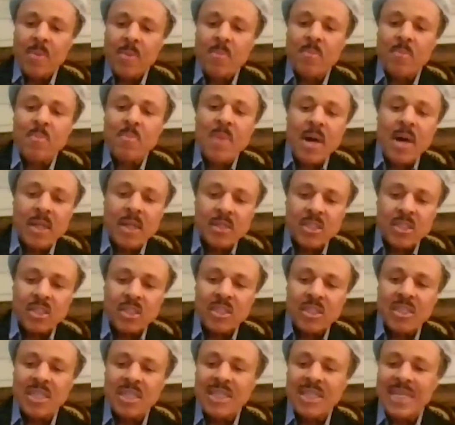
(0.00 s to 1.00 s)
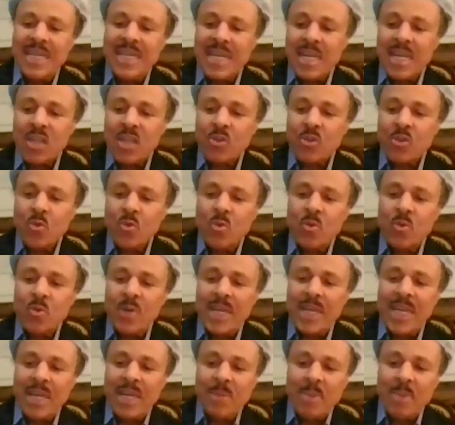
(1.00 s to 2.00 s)
months to dig through
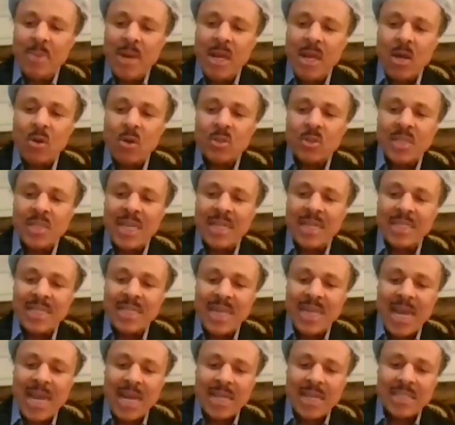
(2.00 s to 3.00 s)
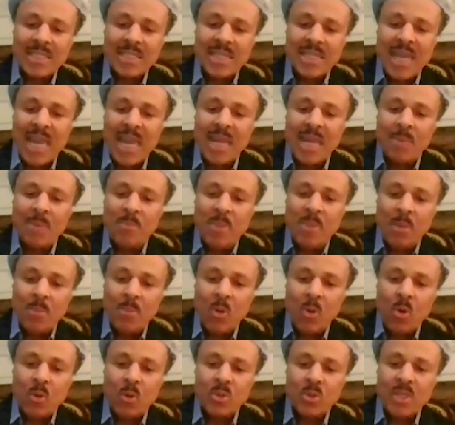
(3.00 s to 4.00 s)
emails and texts and
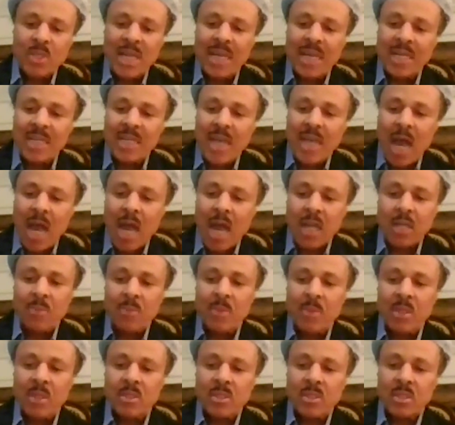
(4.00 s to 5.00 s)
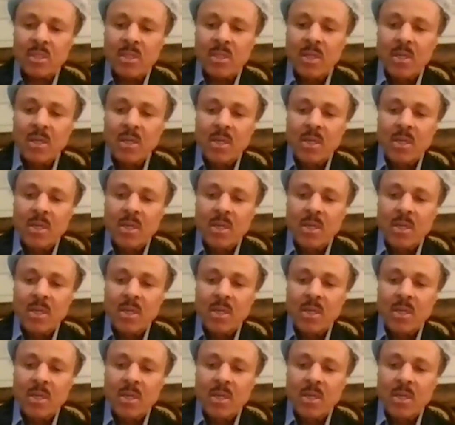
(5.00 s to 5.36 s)
memos and documents